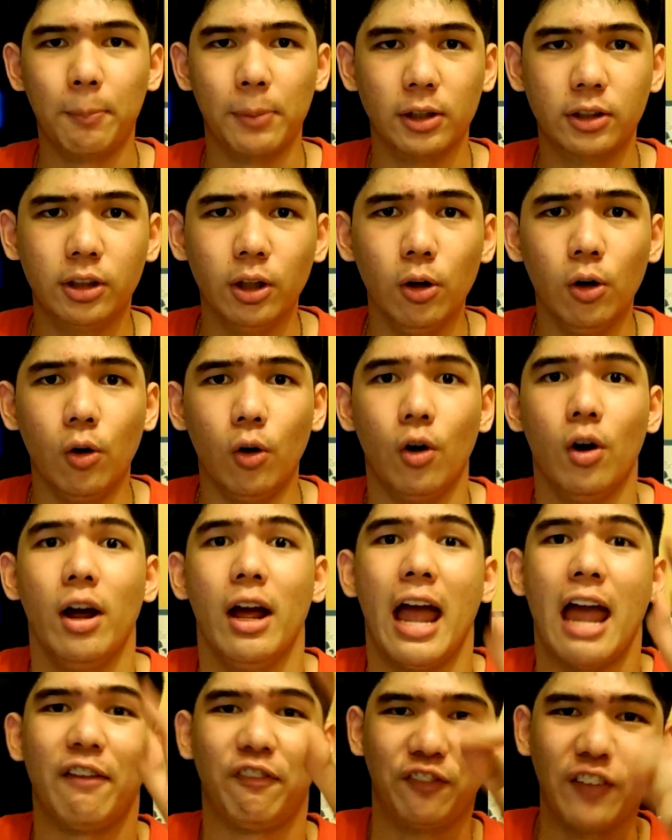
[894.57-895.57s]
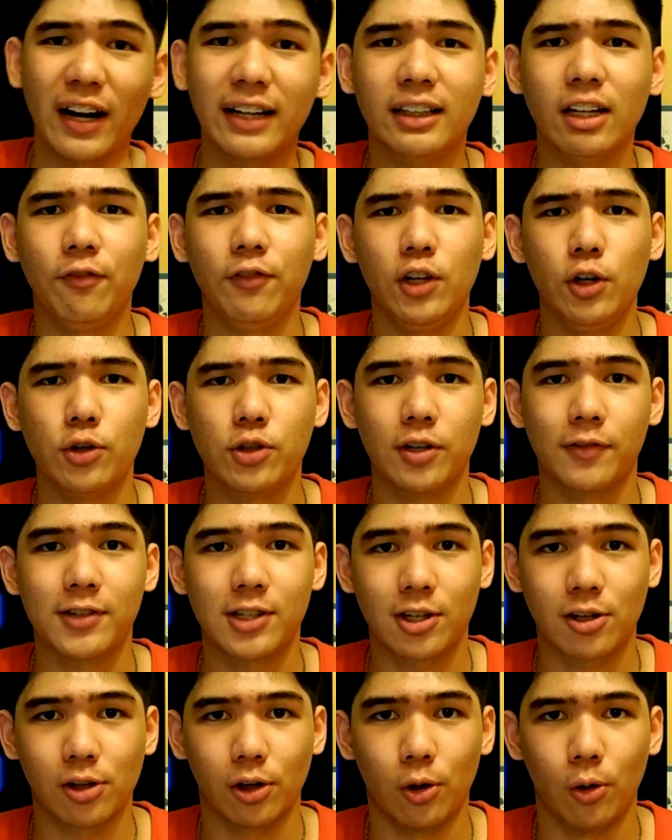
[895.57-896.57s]
Number 2, Effective
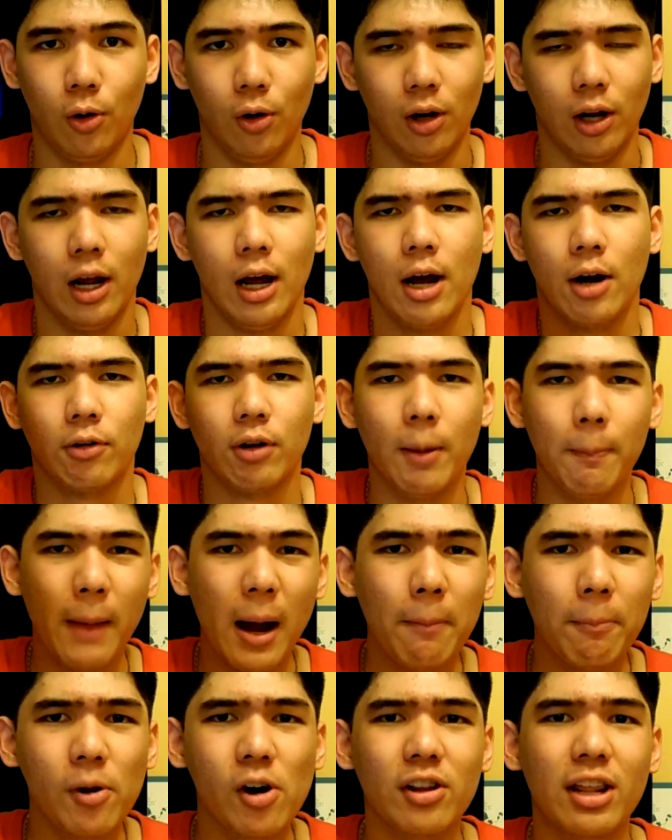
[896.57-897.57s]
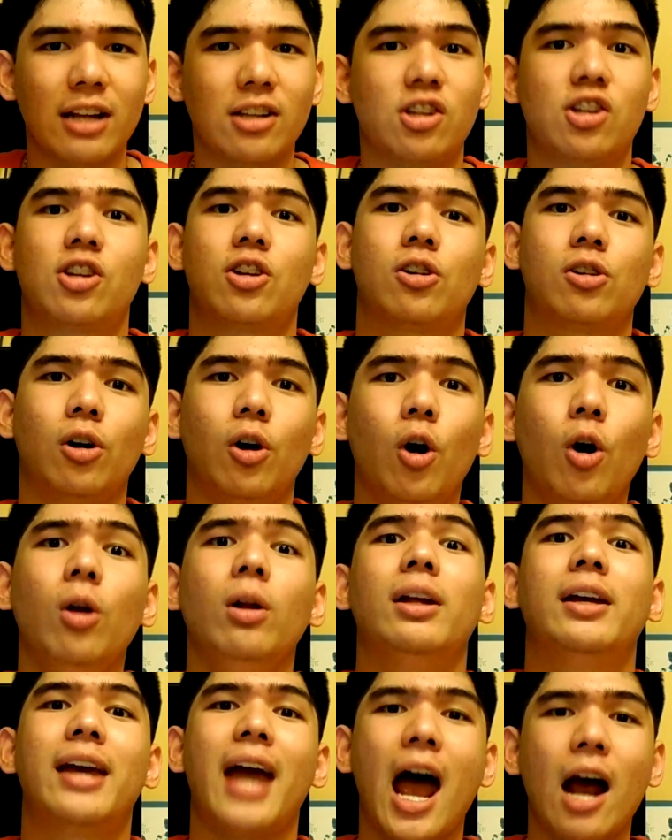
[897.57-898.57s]
use of Scroll. Remember that
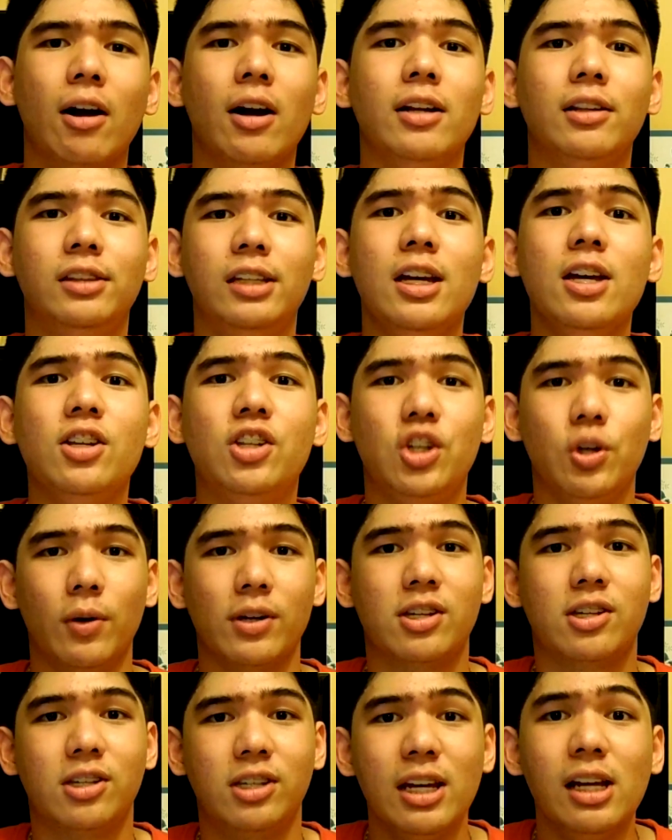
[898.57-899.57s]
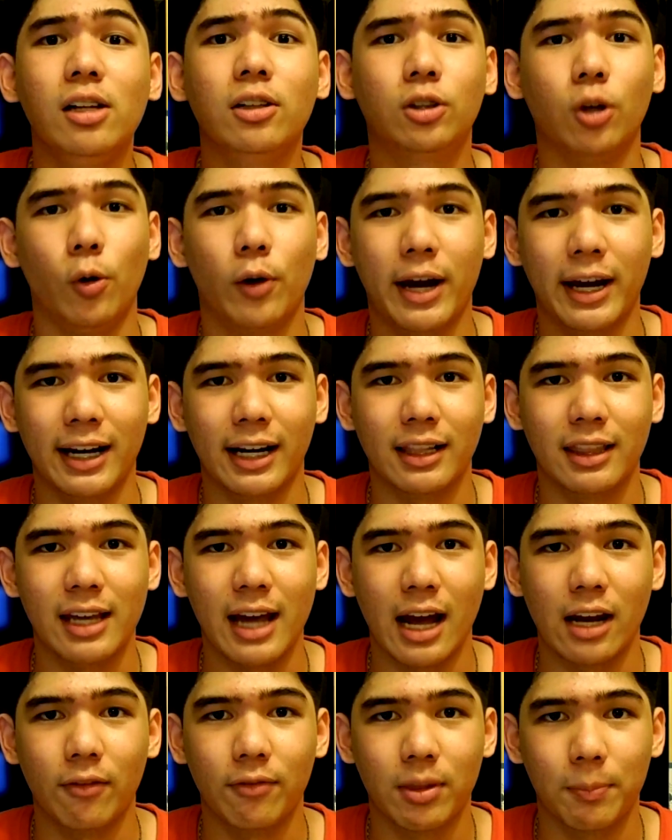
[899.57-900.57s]
Scroll guarantees you a seal token
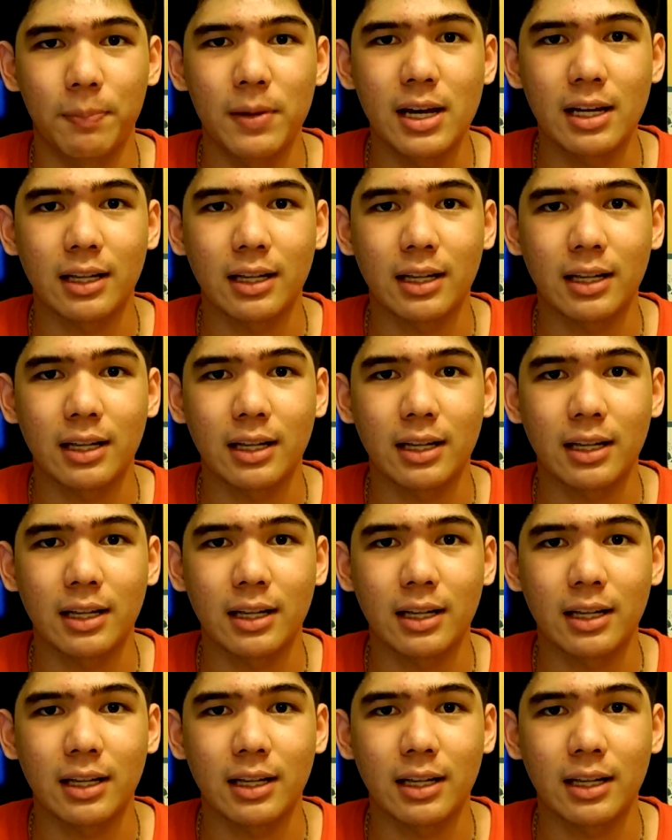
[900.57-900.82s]
at the end